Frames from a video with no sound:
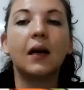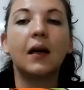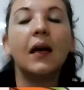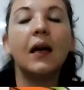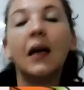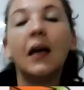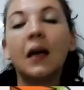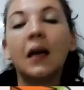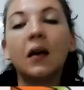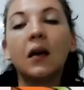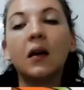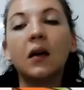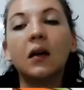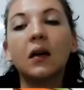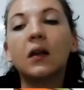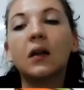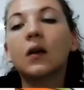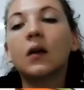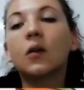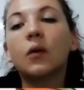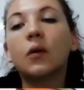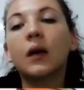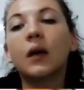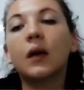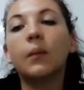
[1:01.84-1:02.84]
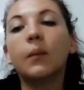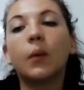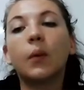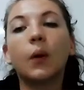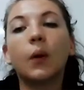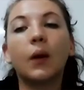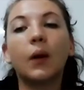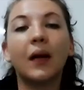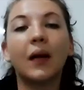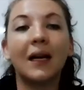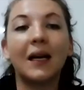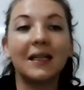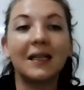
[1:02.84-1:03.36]
Here, the green
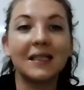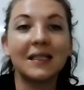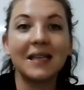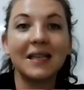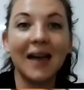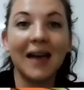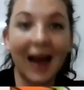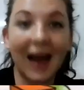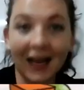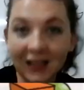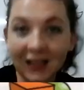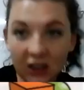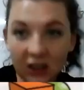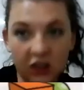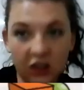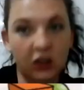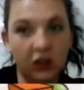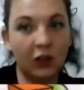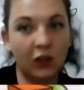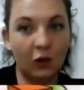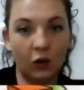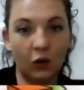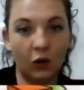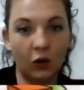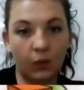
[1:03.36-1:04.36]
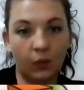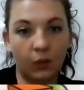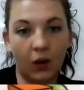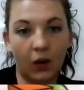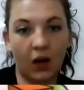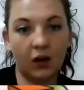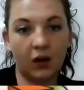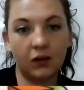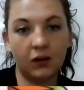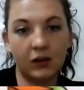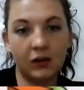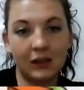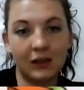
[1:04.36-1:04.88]
ball is next to the
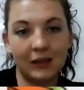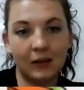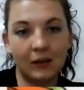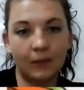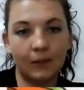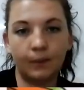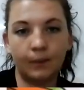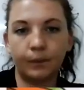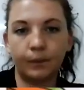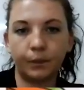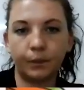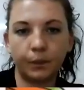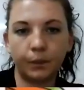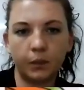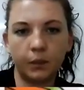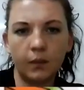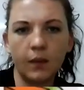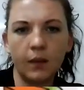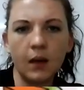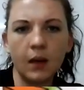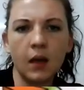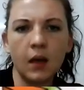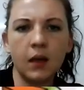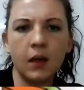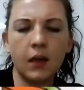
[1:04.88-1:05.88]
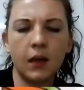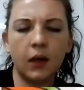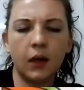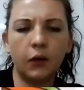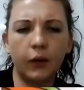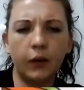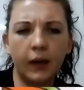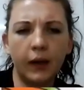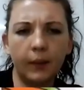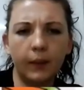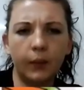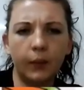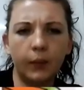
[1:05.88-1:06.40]
box. The
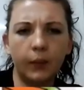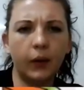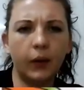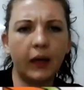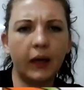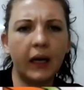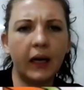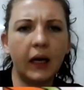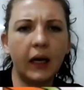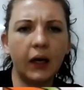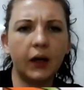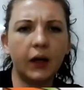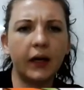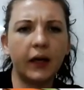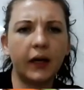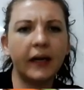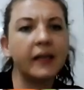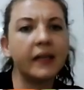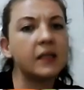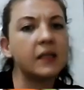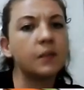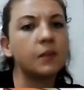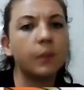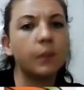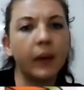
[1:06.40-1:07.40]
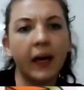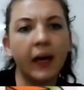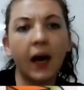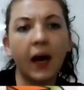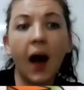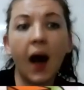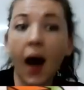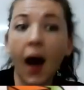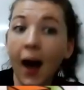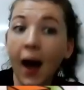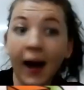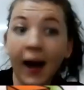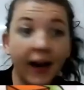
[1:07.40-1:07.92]
green ball here is
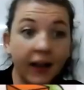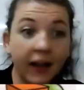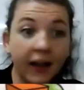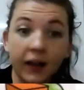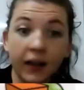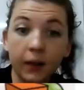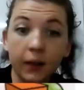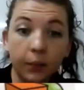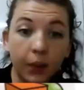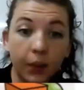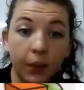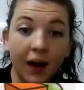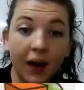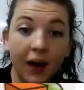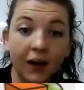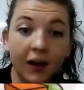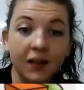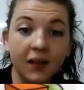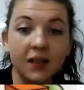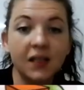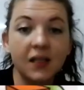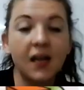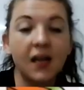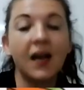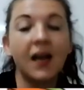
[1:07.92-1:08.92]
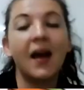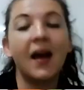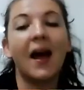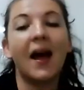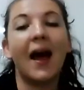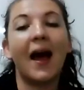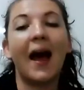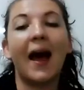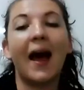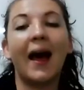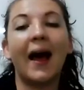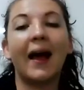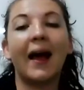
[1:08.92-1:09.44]
behind the box,
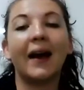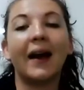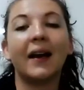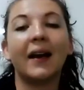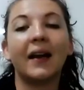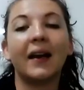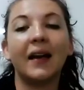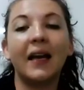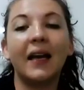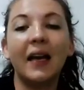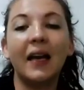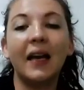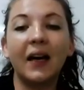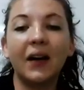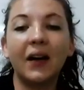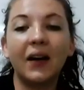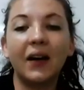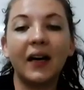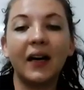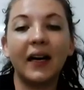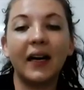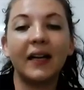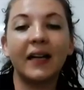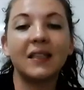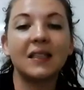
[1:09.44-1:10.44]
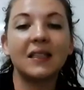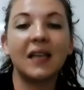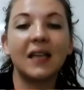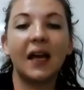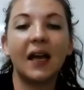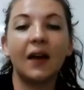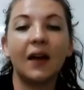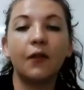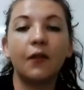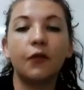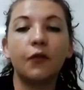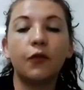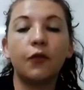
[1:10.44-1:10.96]
and here it's
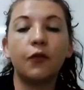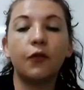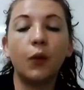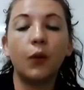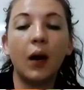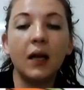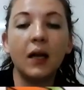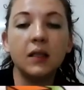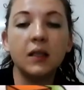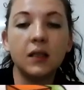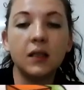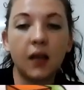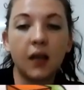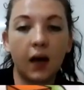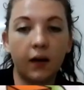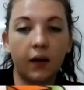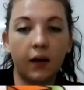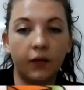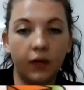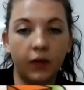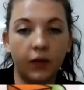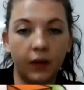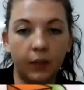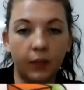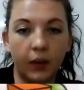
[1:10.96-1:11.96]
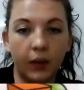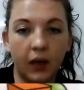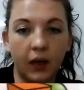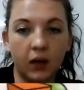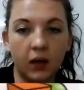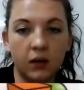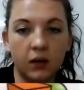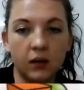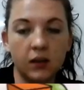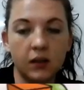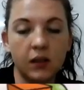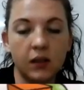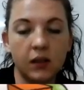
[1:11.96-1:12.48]
in front of the
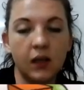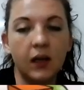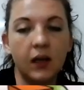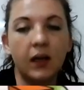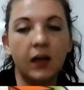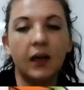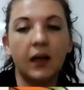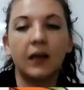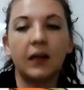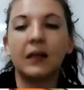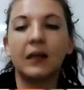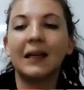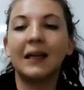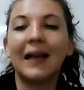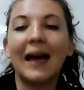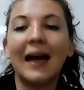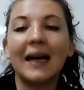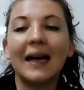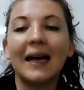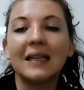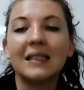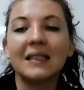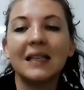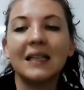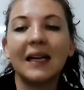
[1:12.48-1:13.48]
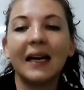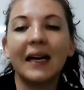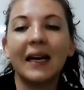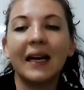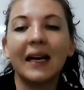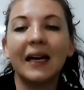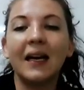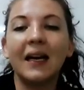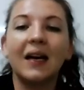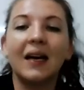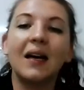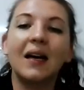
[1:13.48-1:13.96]
box. And lastly,